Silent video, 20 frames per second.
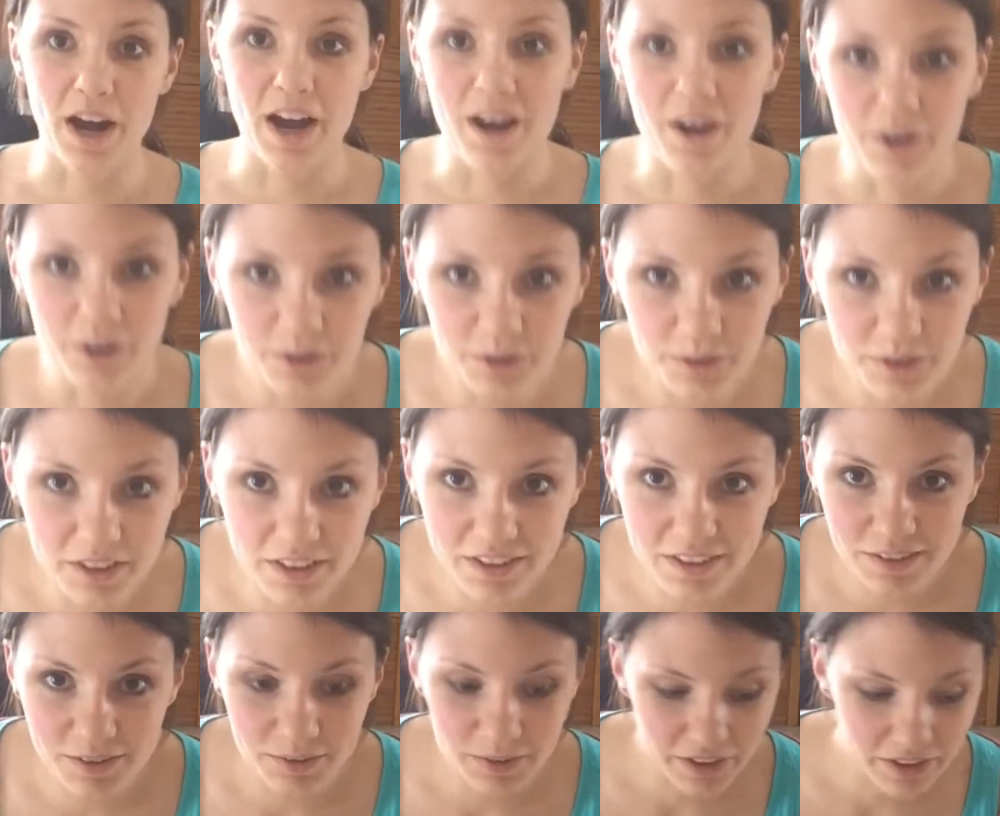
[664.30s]
brown
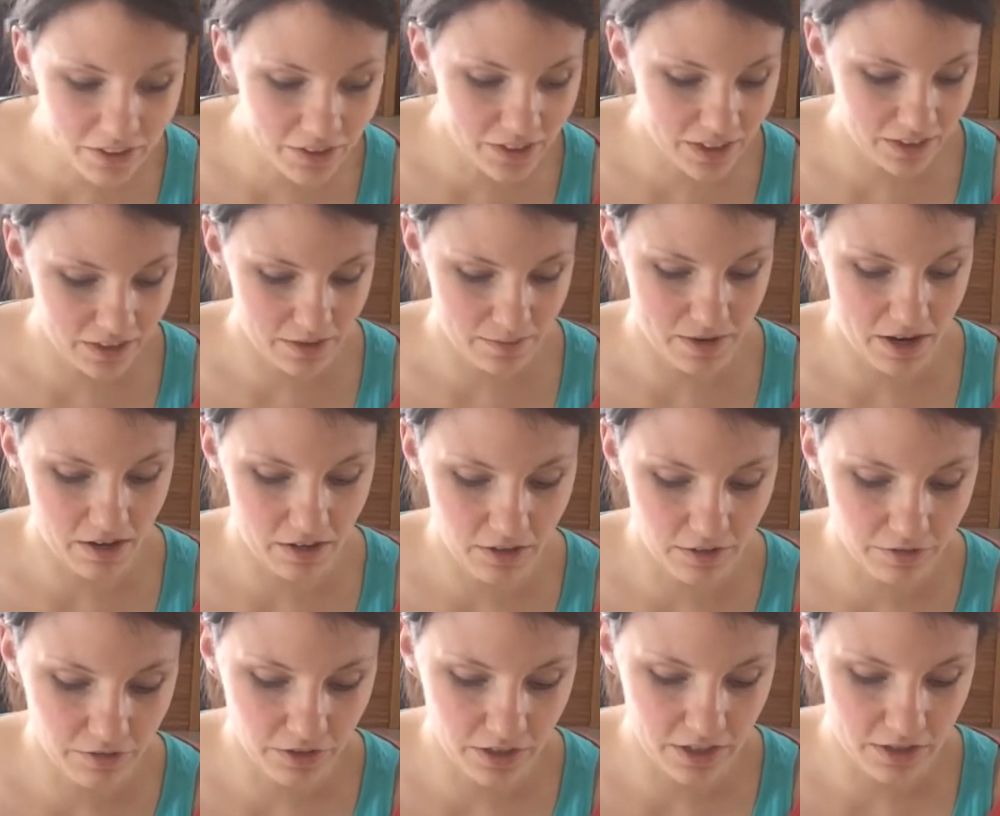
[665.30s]
when you get them out of
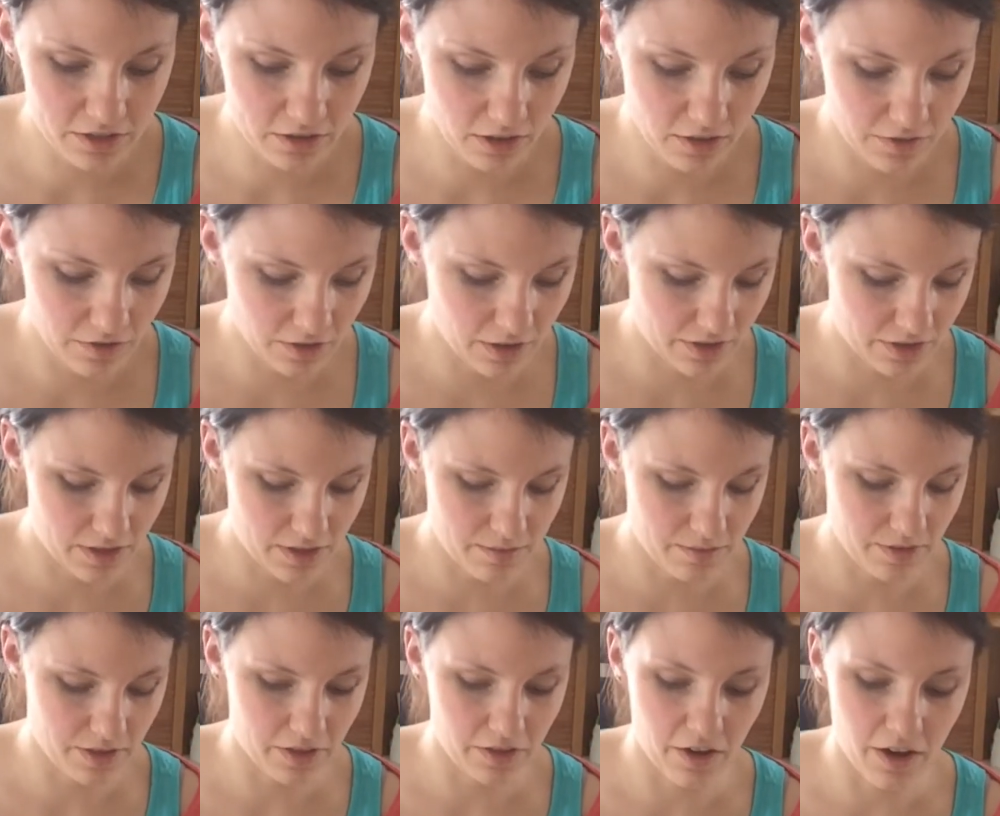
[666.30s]
the freezer if you let
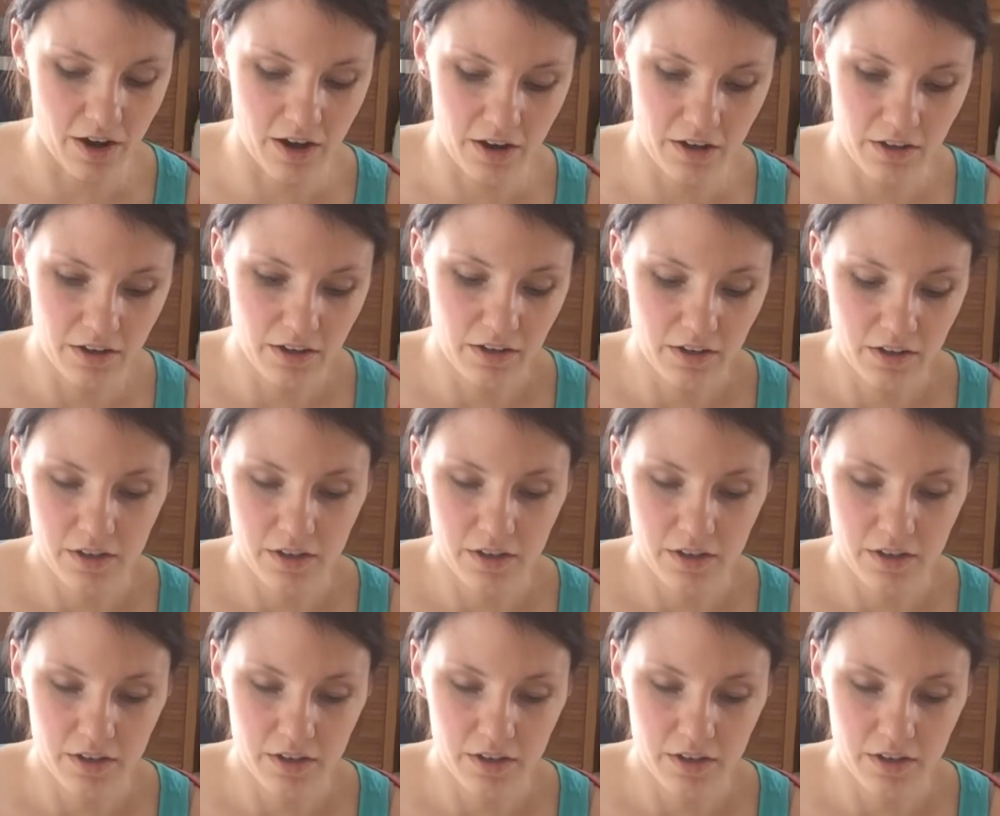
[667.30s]
them thaw.